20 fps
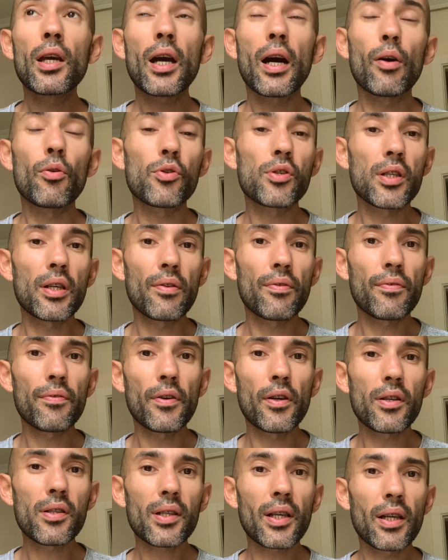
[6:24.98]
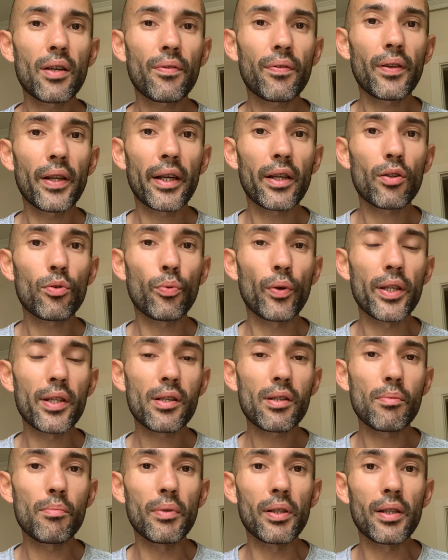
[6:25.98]
I would say, first kind of like
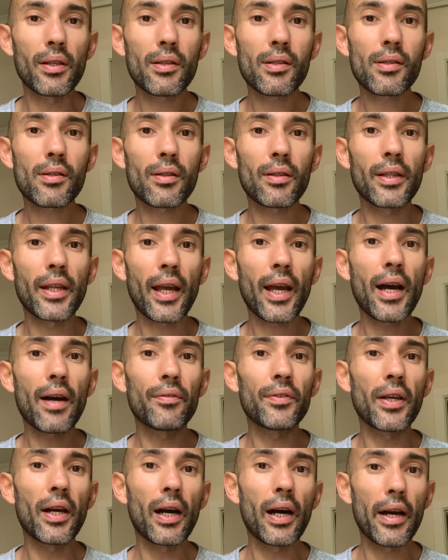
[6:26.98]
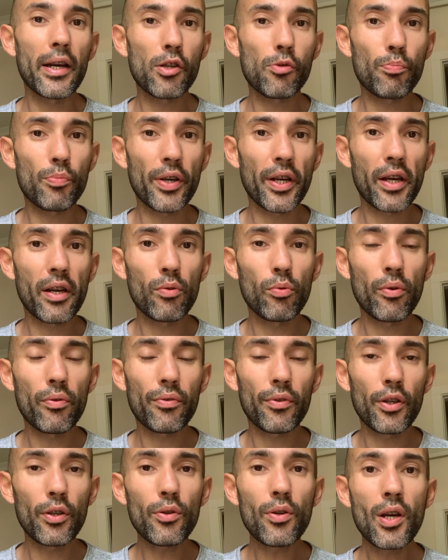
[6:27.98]
20 minutes, they have the icebreaker with
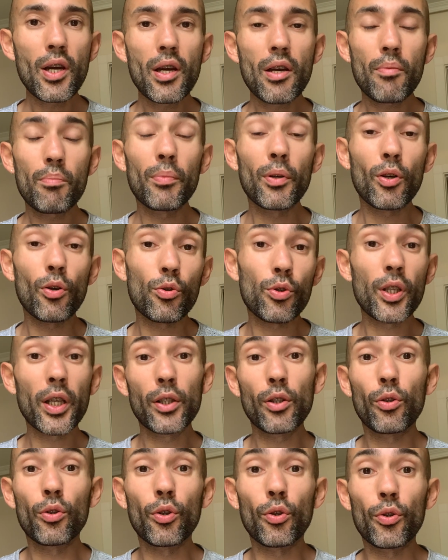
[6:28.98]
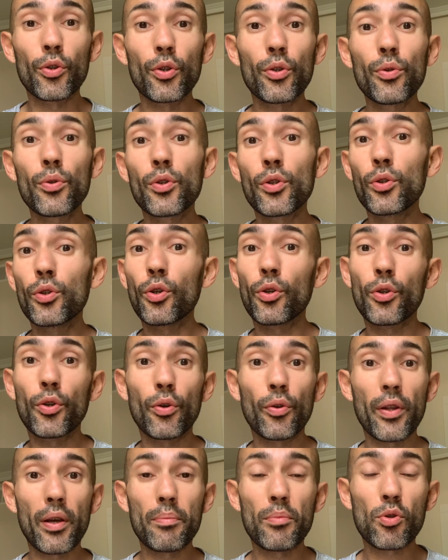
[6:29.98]
you because they don't know you, you don't
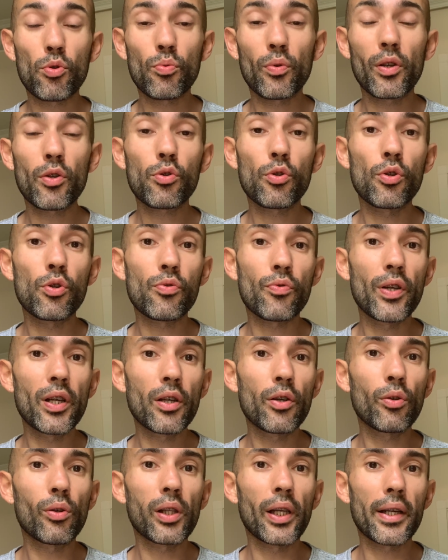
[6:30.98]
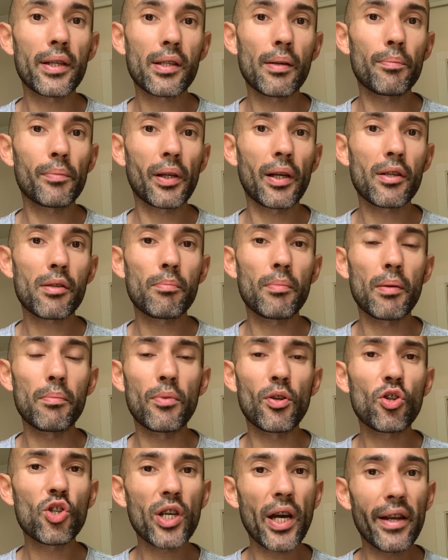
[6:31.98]
know them as well. So it's really good, like sometimes
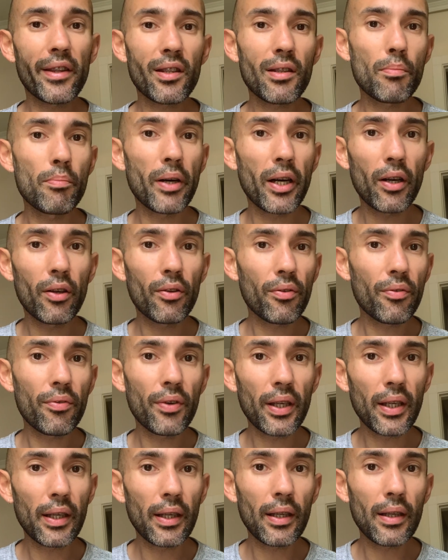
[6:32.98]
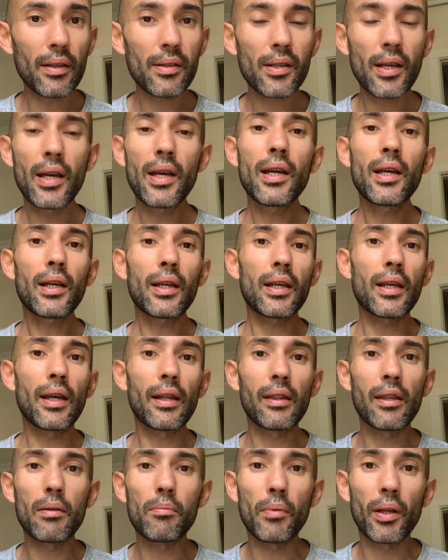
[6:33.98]
maybe chat about things,
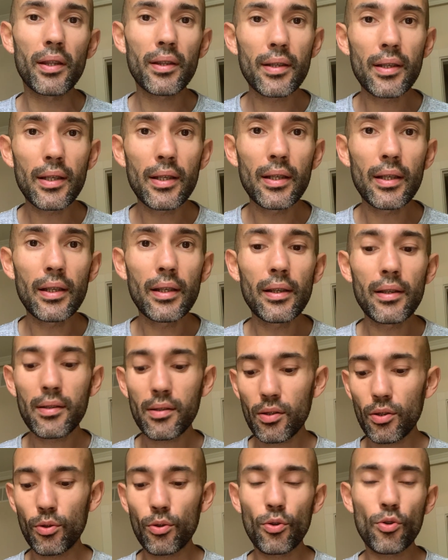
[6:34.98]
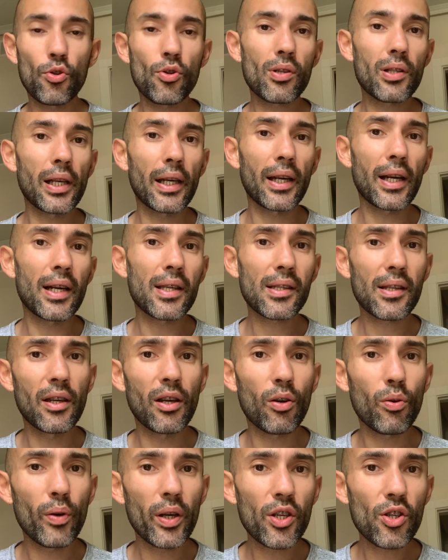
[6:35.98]
get them at ease, just like asking
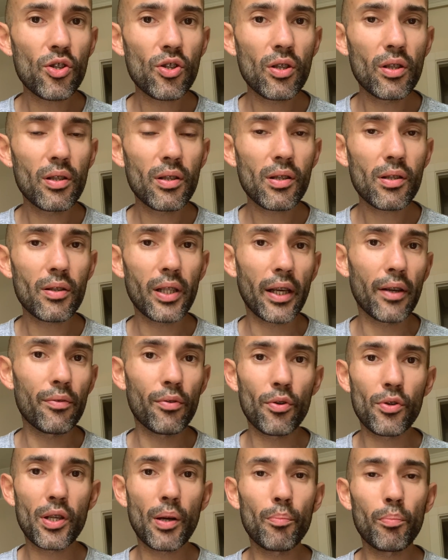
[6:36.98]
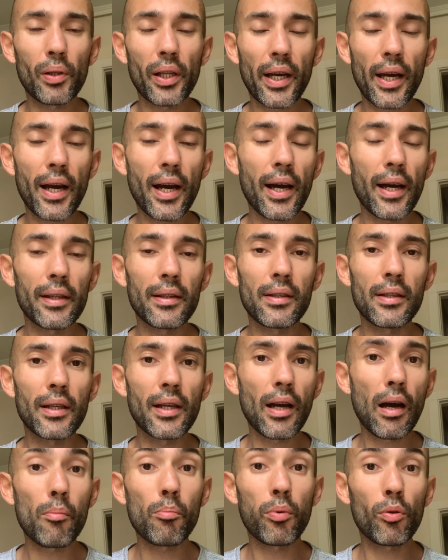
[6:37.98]
questions. Like for example, like I had the
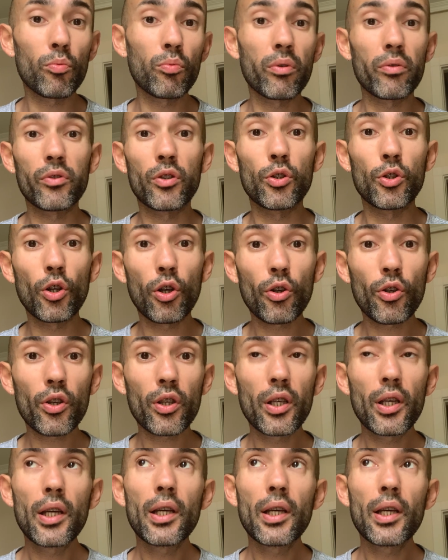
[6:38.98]
couple with the dog